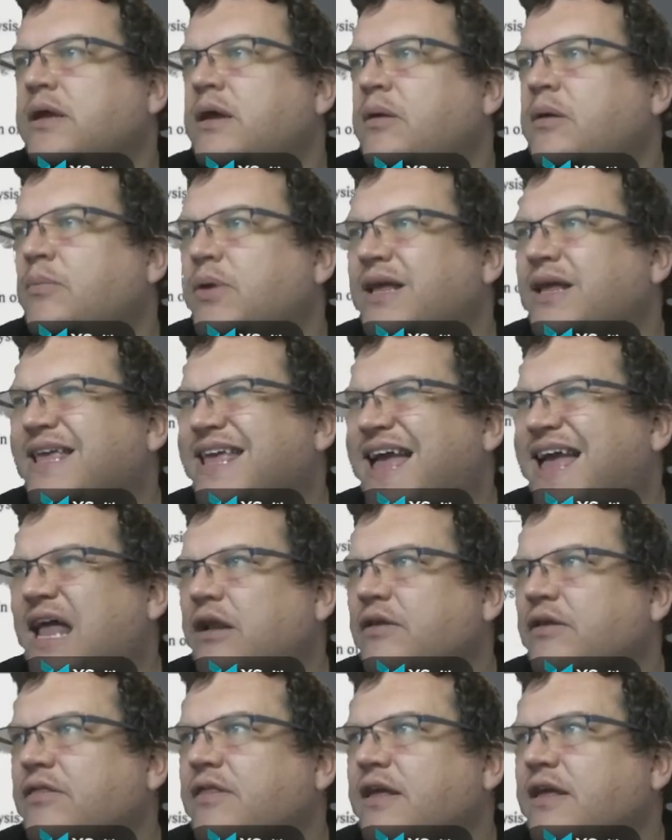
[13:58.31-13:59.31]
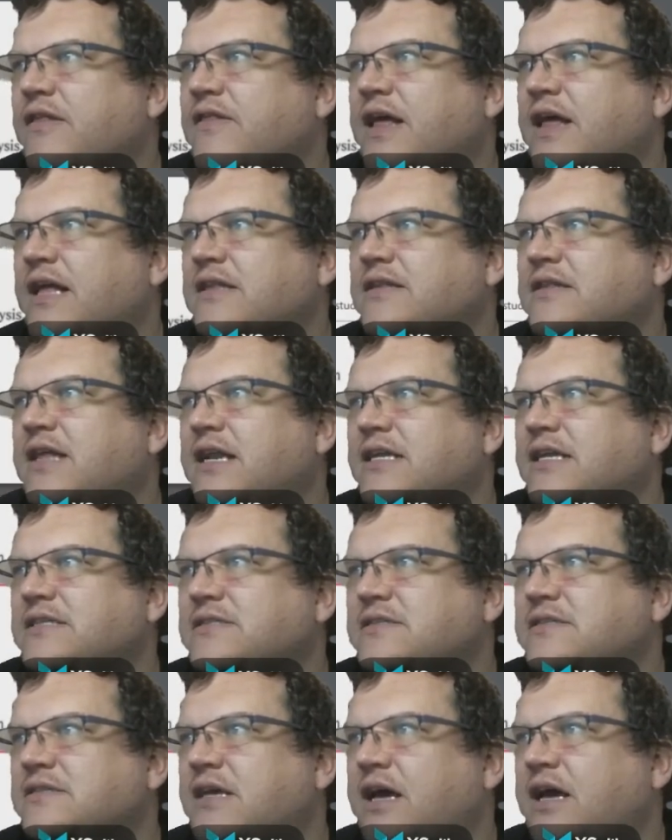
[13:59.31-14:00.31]
But again, I think that
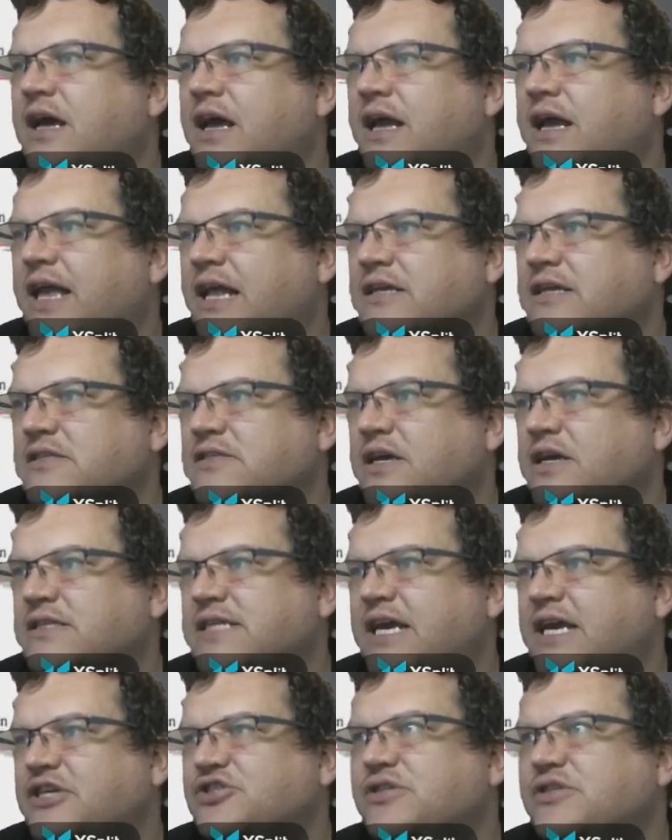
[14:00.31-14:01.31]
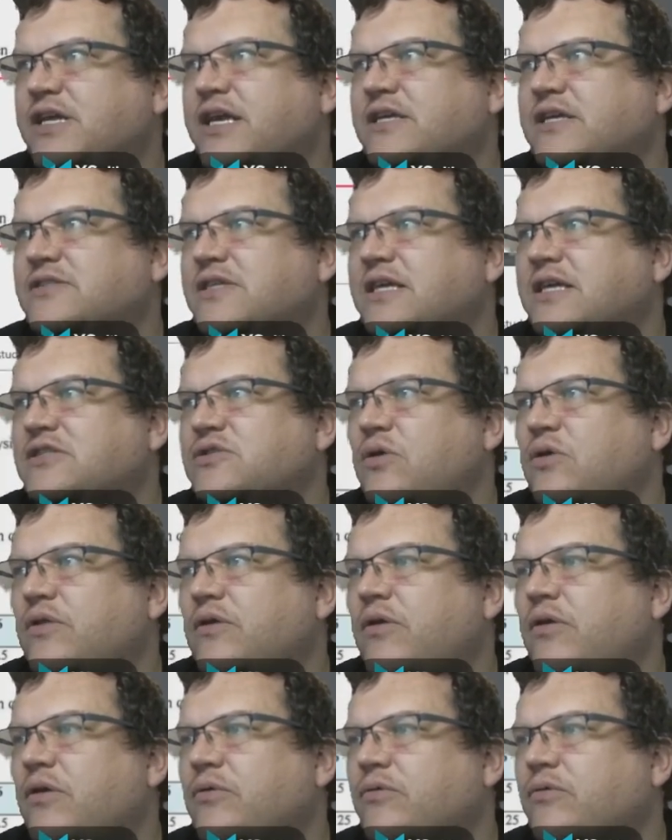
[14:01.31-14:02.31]
is, again, a citation here, so that's not their
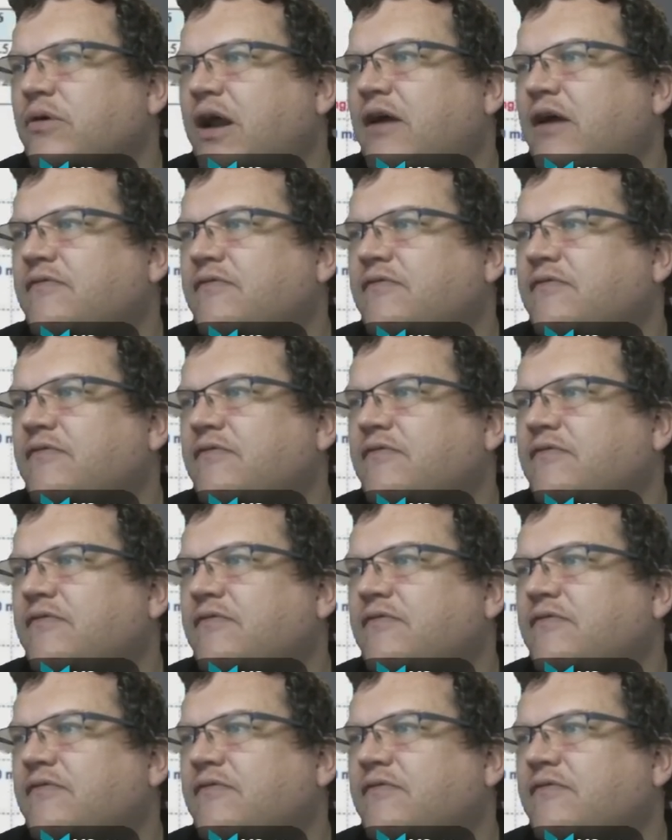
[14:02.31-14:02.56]
own graph.